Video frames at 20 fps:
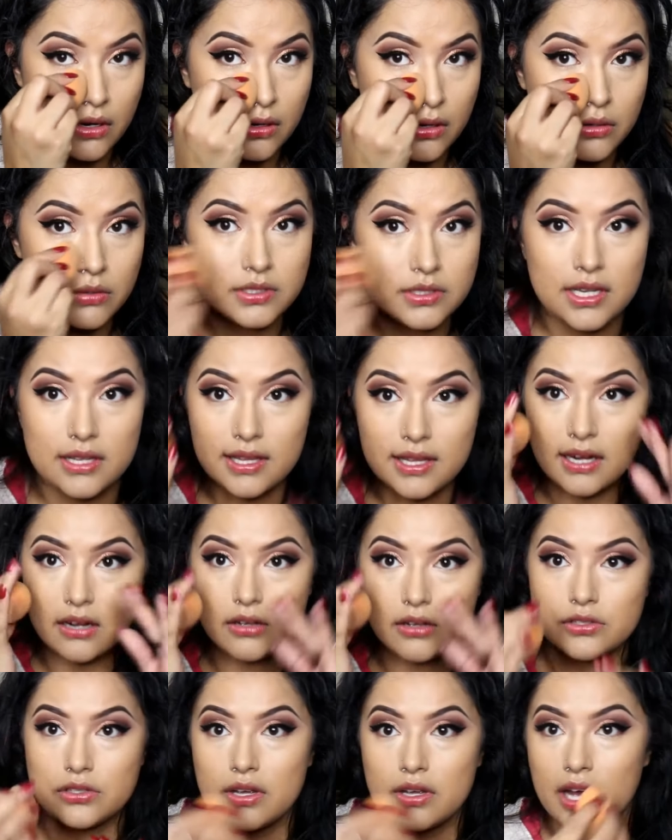nose,
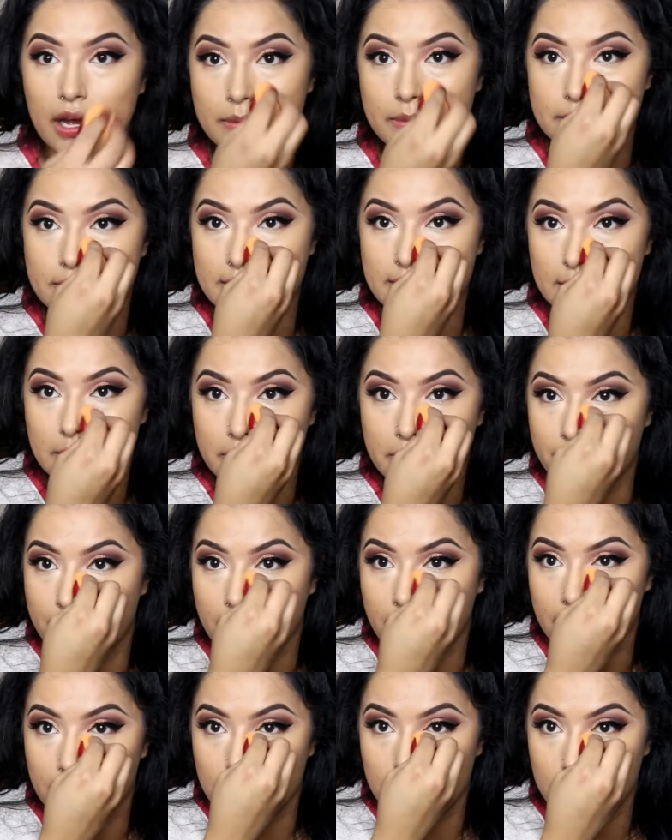and that also helps
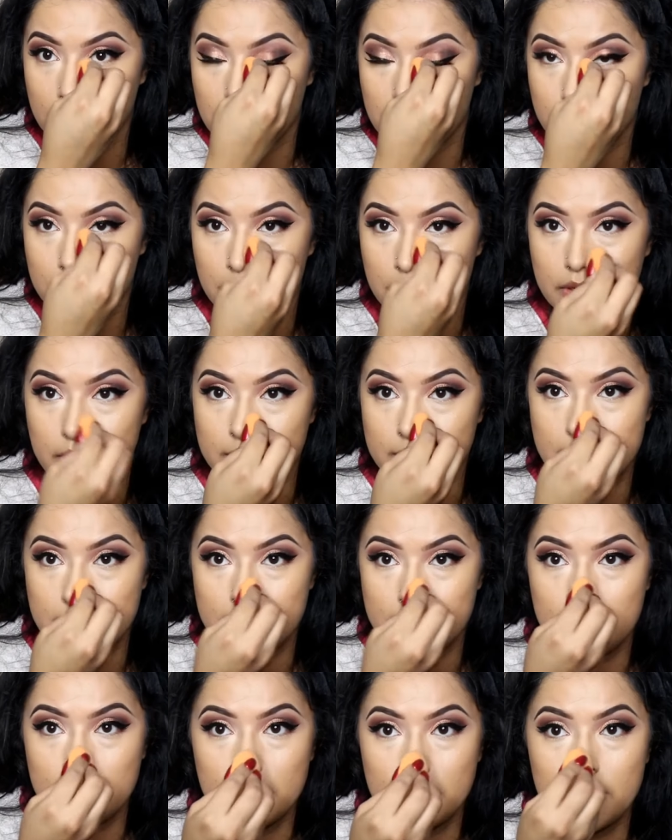slimify your
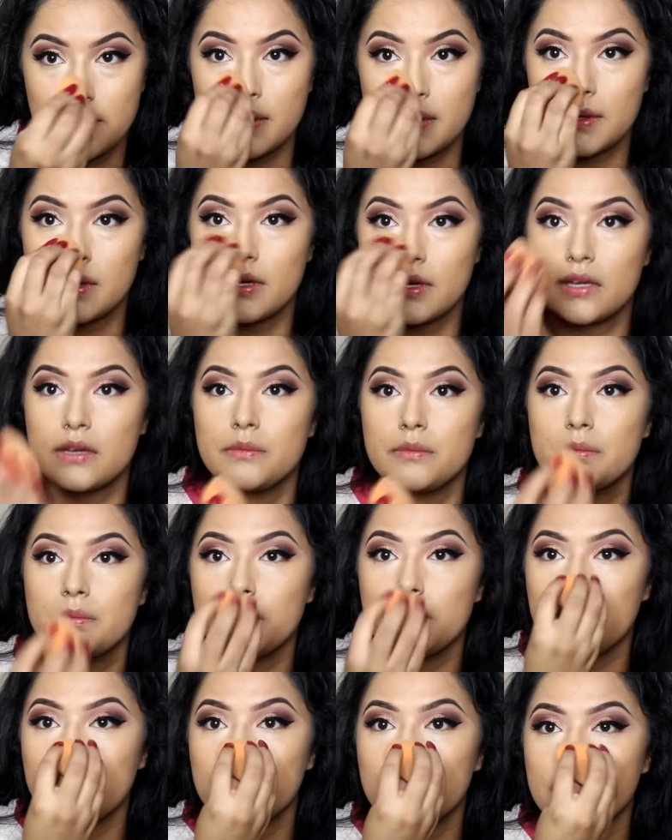nose.
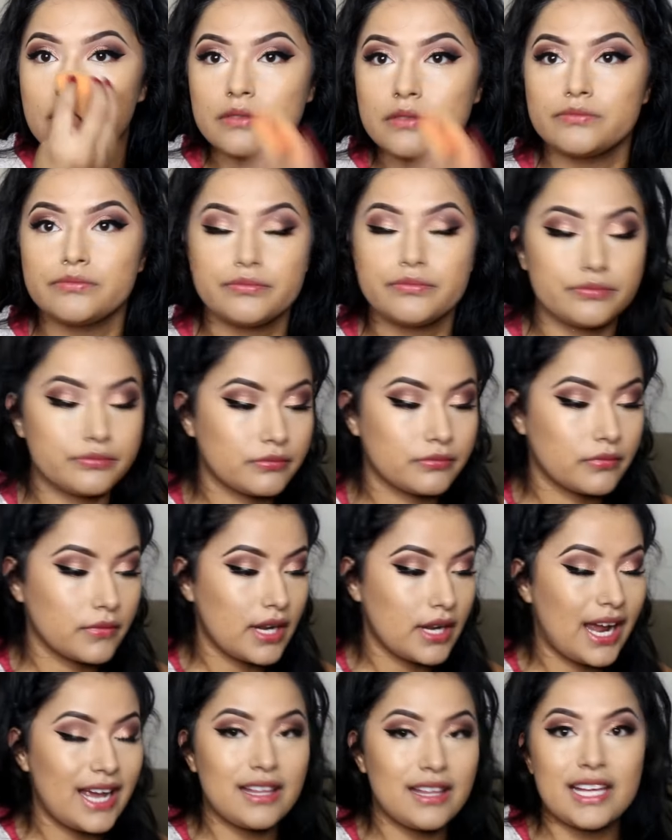But
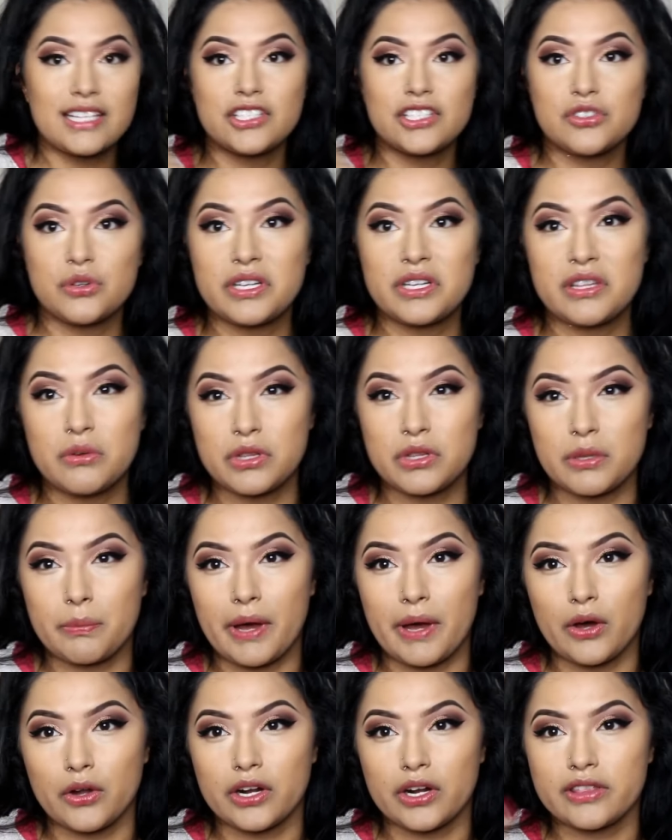I like to do anything
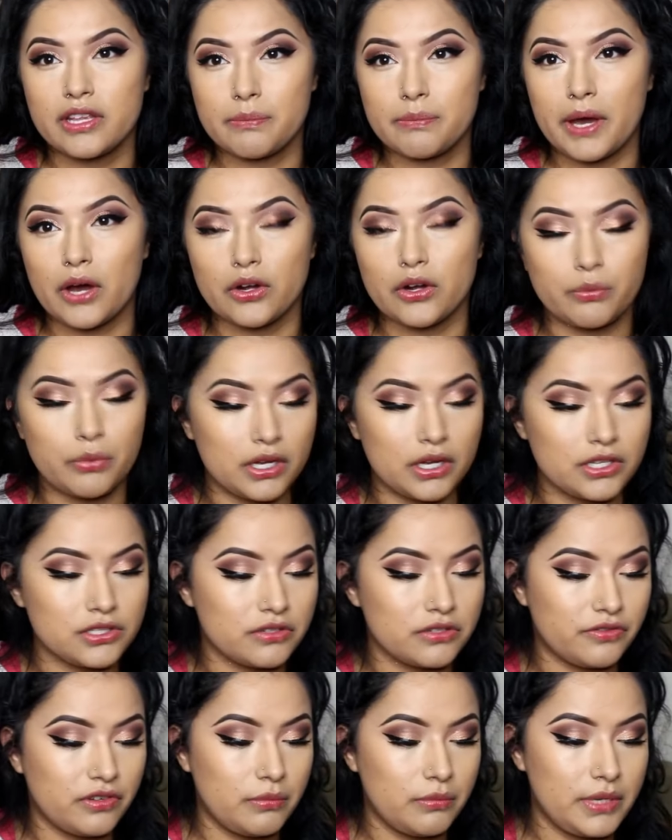with the powder. I think powder
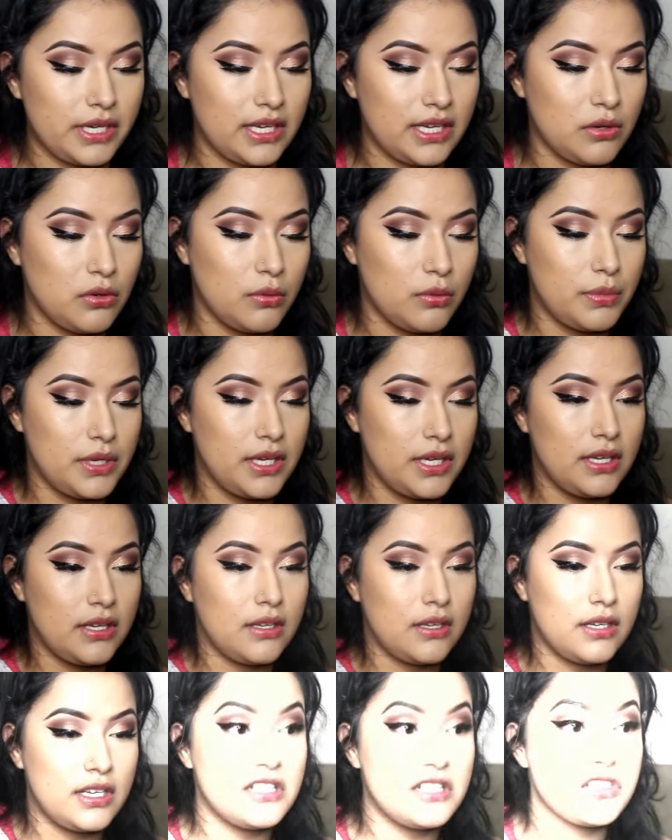bronzer for me will
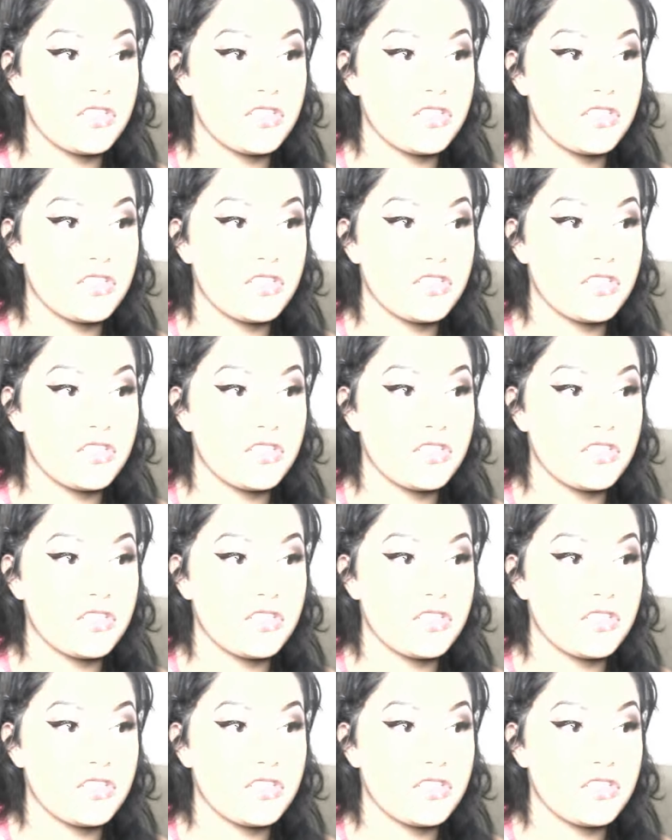be